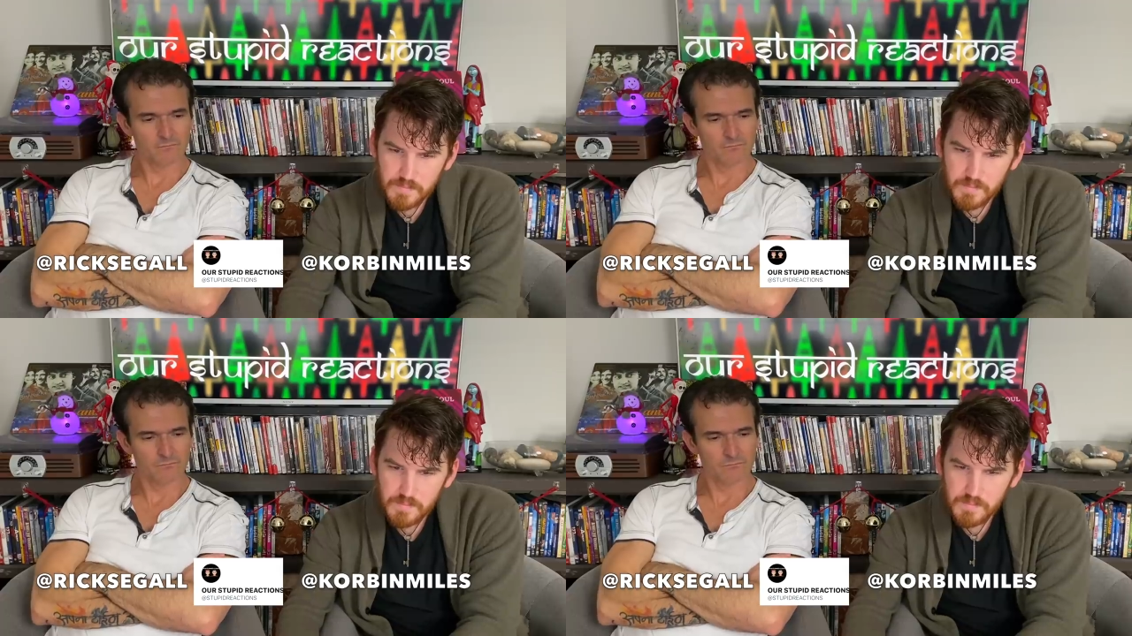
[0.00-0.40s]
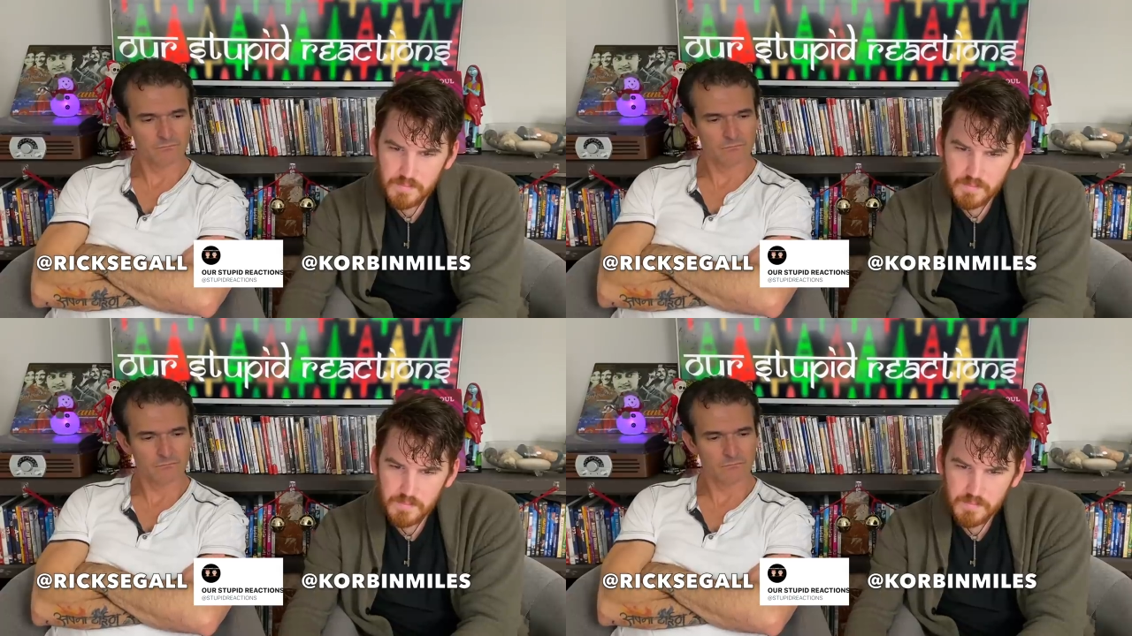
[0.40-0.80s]

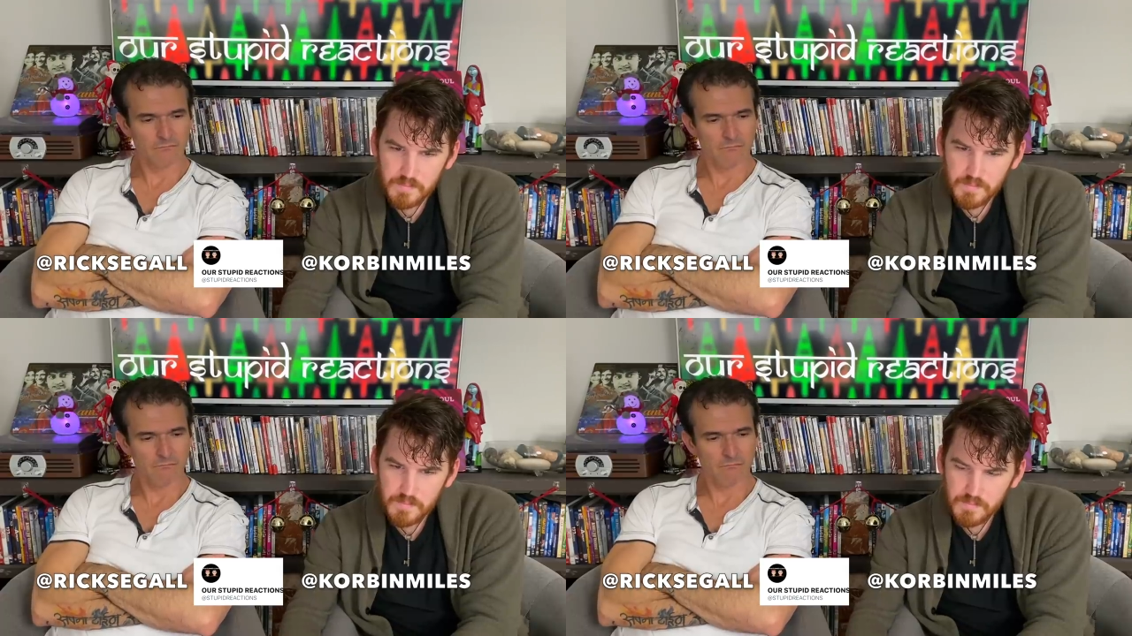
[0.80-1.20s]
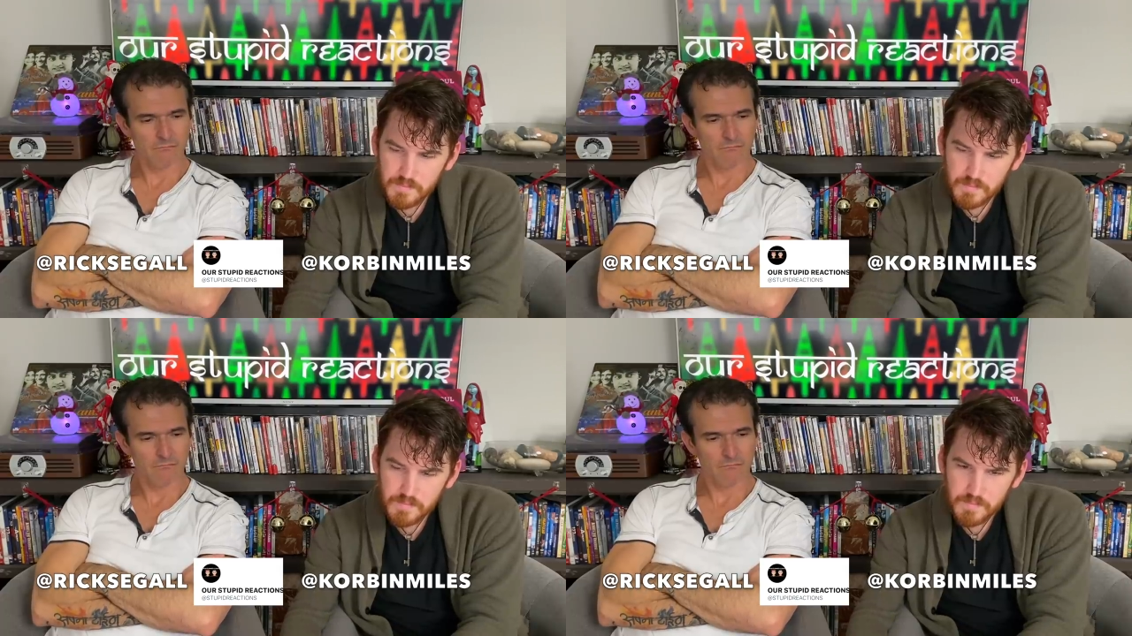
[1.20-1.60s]

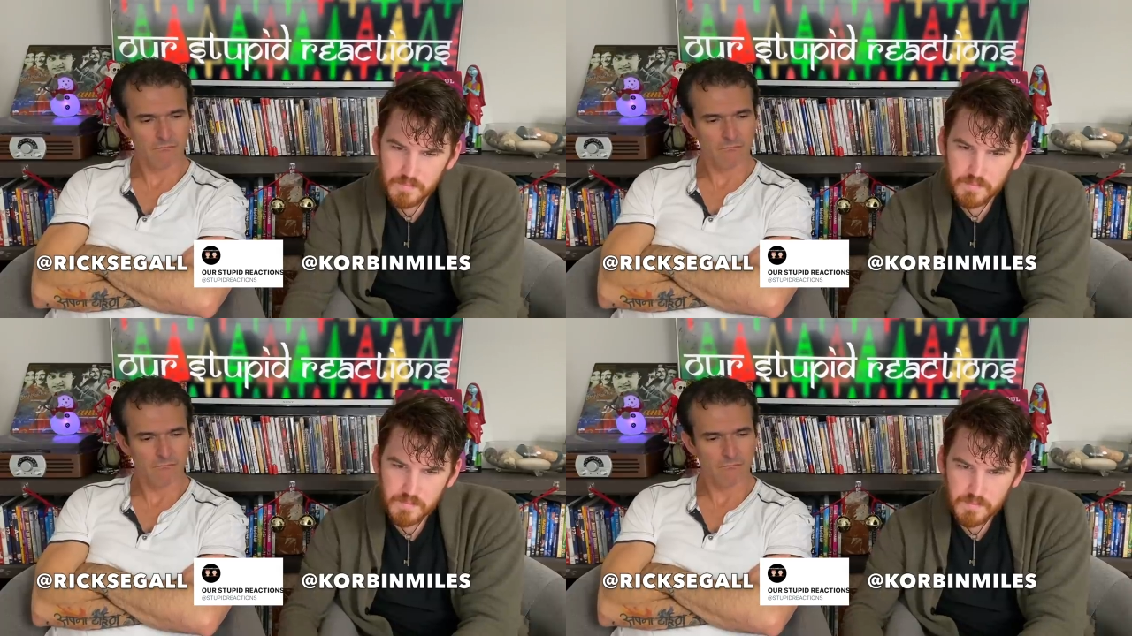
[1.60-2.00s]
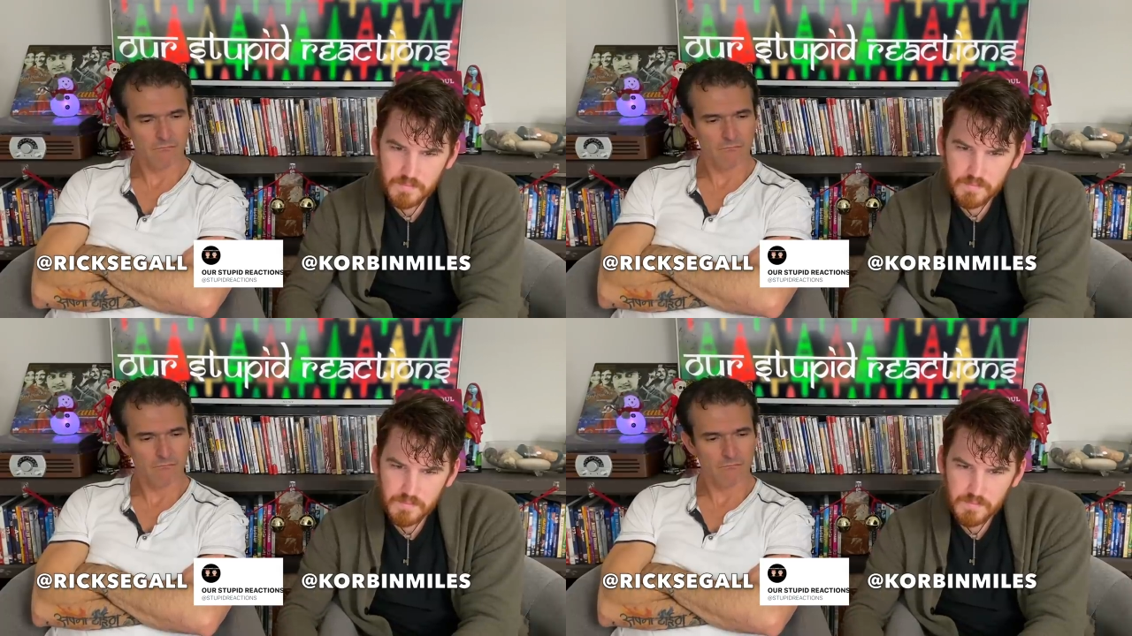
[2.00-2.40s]

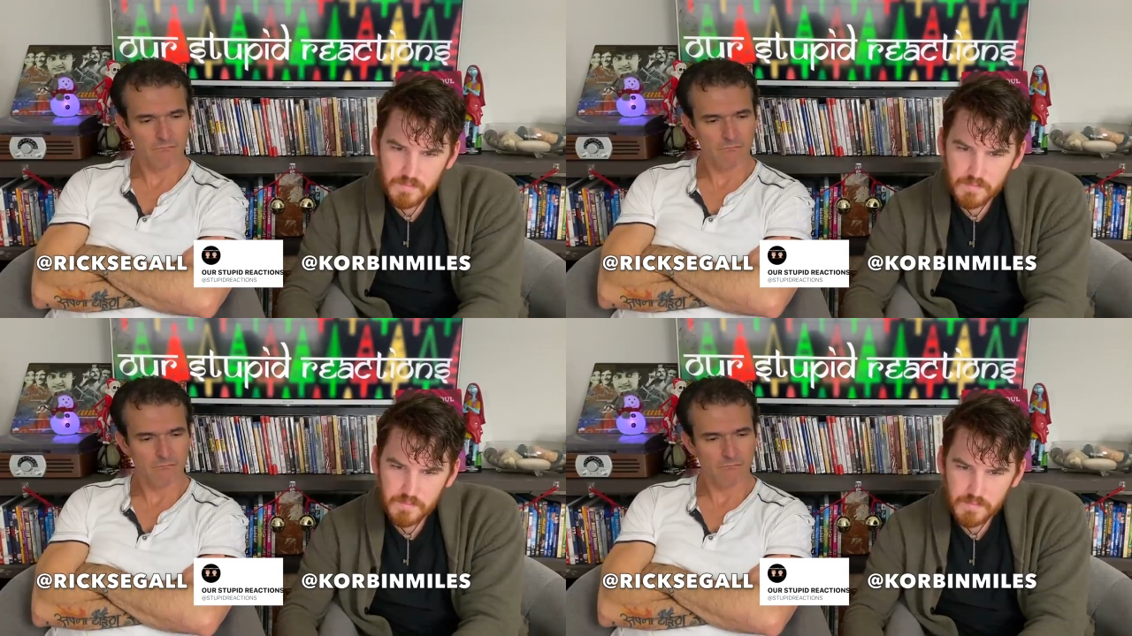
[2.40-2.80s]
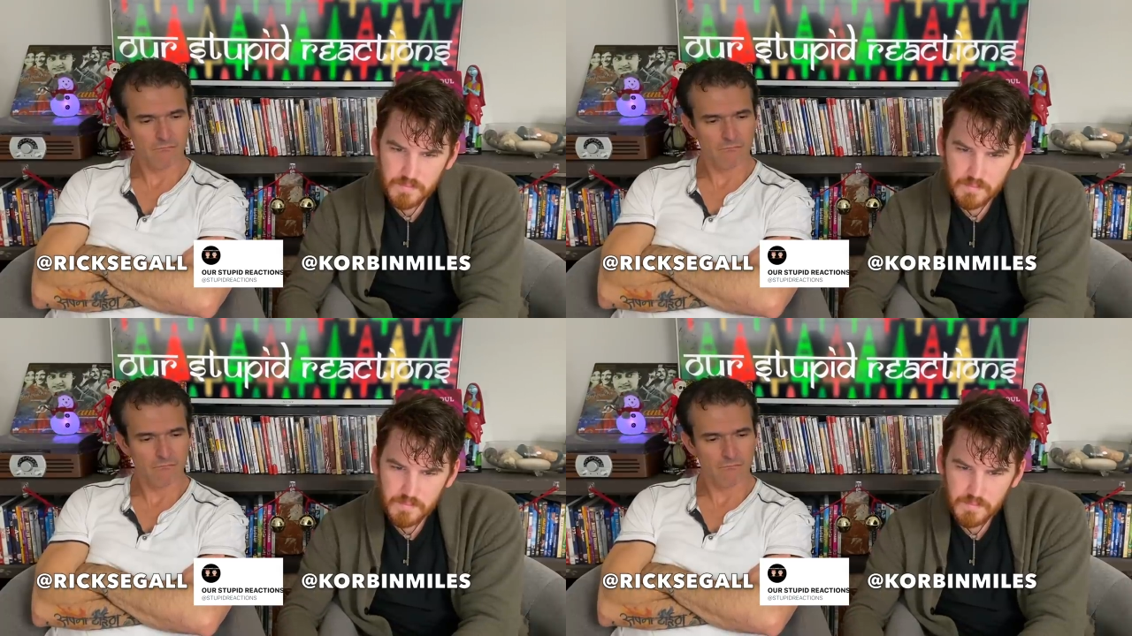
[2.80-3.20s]
[no speech]